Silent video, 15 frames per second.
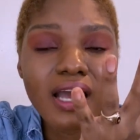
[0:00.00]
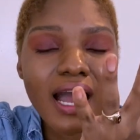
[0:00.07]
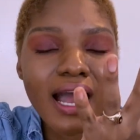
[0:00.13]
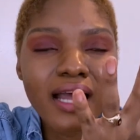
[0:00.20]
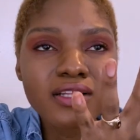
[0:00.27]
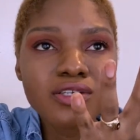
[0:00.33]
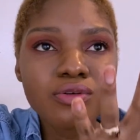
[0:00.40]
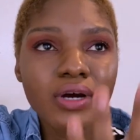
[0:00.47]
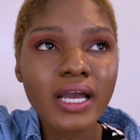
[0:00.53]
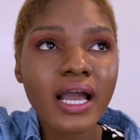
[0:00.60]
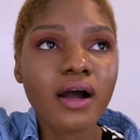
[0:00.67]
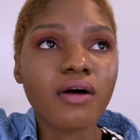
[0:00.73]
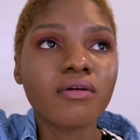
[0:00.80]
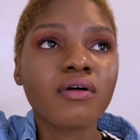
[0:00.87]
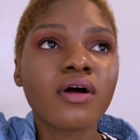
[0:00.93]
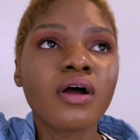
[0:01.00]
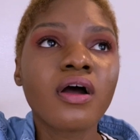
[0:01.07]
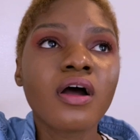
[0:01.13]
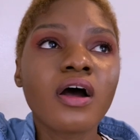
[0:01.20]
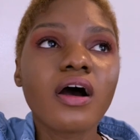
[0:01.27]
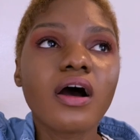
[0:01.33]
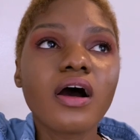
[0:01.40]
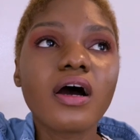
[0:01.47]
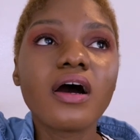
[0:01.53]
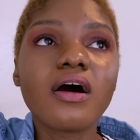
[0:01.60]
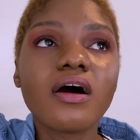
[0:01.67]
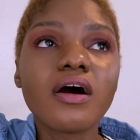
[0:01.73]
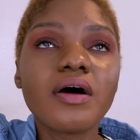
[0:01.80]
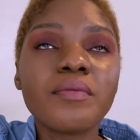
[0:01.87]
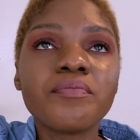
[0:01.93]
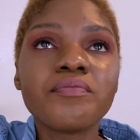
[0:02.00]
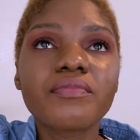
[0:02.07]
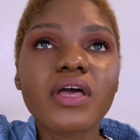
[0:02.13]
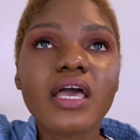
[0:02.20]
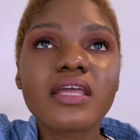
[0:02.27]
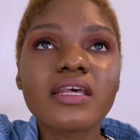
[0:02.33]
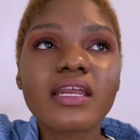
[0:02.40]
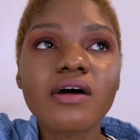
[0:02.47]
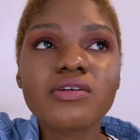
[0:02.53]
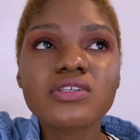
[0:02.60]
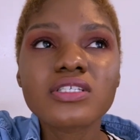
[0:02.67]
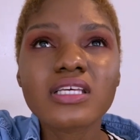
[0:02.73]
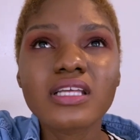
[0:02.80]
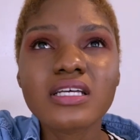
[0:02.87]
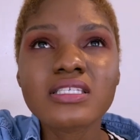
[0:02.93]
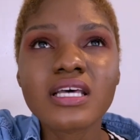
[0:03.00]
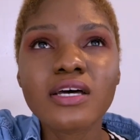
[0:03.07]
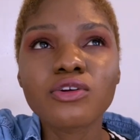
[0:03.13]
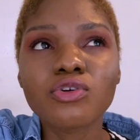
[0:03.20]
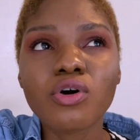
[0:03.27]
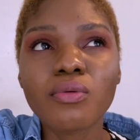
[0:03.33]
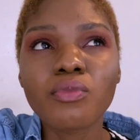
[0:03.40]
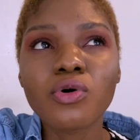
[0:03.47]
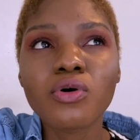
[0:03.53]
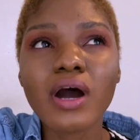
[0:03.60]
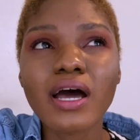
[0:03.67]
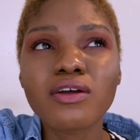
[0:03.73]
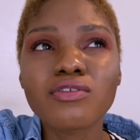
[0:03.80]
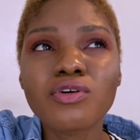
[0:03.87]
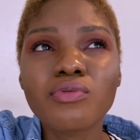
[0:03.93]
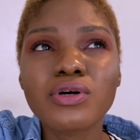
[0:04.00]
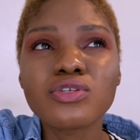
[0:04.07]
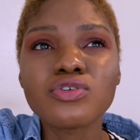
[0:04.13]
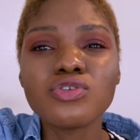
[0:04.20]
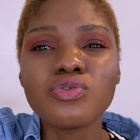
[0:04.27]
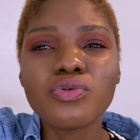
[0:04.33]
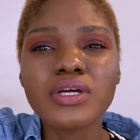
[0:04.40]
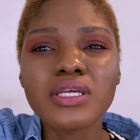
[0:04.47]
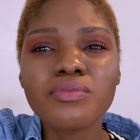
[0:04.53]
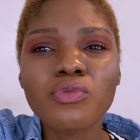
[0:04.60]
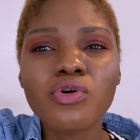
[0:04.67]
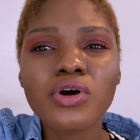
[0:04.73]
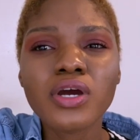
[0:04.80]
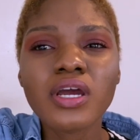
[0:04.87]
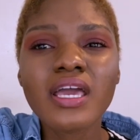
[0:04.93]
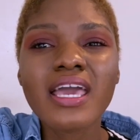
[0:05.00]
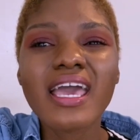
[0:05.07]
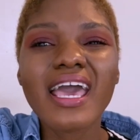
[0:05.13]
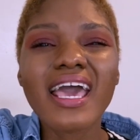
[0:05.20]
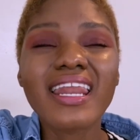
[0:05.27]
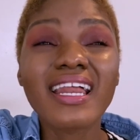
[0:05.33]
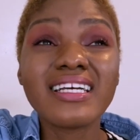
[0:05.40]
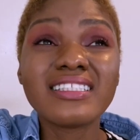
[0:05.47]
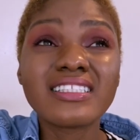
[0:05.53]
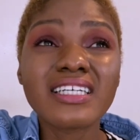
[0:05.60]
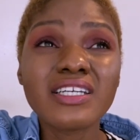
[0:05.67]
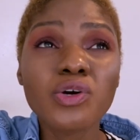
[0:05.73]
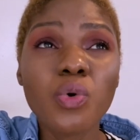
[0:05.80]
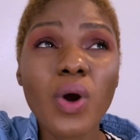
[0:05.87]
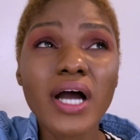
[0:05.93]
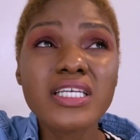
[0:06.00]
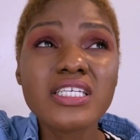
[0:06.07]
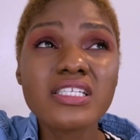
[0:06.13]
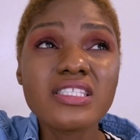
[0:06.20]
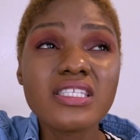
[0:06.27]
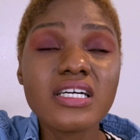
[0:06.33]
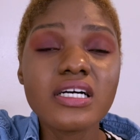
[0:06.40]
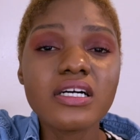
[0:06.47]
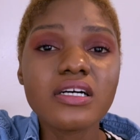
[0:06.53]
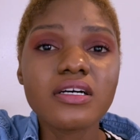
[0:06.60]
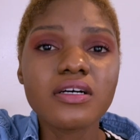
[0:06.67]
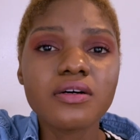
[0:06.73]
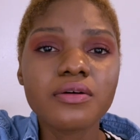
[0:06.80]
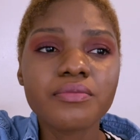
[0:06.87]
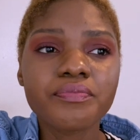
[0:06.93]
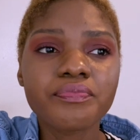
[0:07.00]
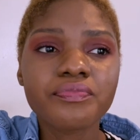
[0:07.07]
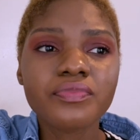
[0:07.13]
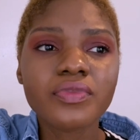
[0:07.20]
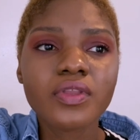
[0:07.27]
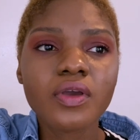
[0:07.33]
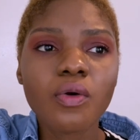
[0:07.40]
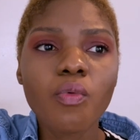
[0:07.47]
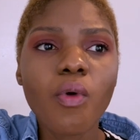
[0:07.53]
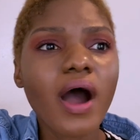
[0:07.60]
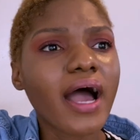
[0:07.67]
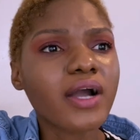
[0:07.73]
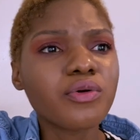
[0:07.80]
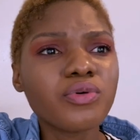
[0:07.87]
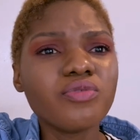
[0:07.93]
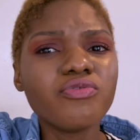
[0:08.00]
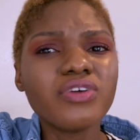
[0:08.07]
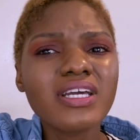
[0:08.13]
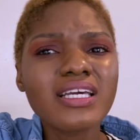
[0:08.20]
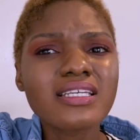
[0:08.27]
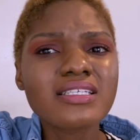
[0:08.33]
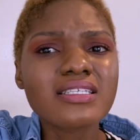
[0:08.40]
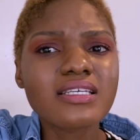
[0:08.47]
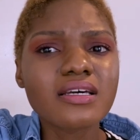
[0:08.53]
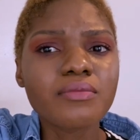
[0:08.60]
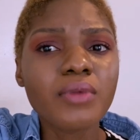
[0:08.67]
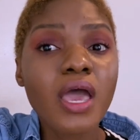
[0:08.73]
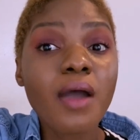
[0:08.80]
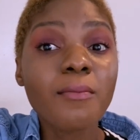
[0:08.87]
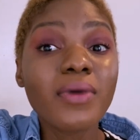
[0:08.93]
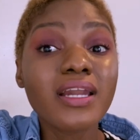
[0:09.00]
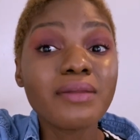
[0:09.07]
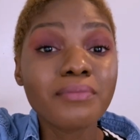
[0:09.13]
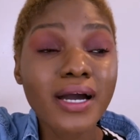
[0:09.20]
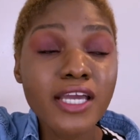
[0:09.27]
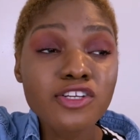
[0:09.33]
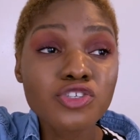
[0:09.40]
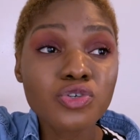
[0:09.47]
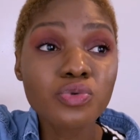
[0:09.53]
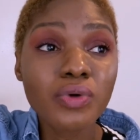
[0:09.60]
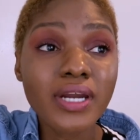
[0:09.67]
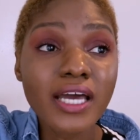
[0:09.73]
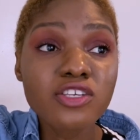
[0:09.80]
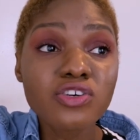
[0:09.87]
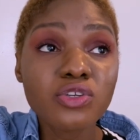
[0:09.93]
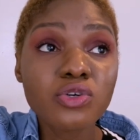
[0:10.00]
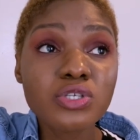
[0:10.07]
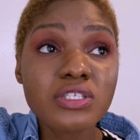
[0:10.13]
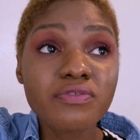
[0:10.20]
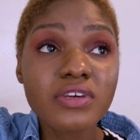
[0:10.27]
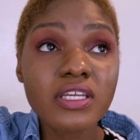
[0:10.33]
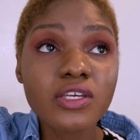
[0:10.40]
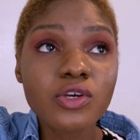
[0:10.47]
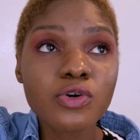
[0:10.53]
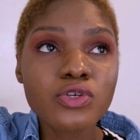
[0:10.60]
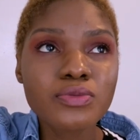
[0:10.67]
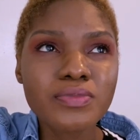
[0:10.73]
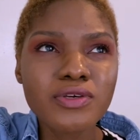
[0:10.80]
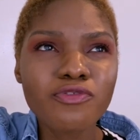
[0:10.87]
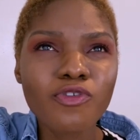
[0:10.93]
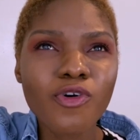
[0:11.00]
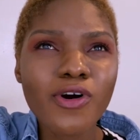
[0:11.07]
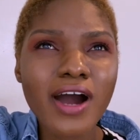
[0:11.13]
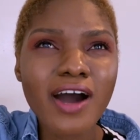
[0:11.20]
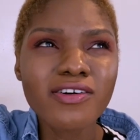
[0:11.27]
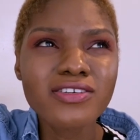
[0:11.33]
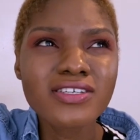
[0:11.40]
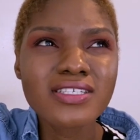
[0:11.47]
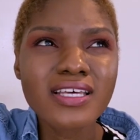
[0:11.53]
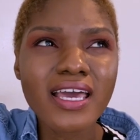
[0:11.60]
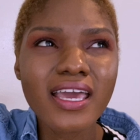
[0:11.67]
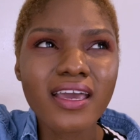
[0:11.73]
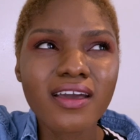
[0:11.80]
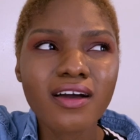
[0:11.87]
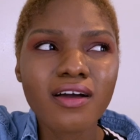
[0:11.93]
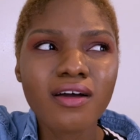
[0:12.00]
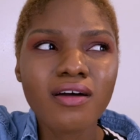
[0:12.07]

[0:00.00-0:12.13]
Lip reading: had to work out. And then I was just like, that's not normal. I don't know what to do anymore. And I started watching the Whack with Veganism. But mind you, when I saw those videos before, I was just like,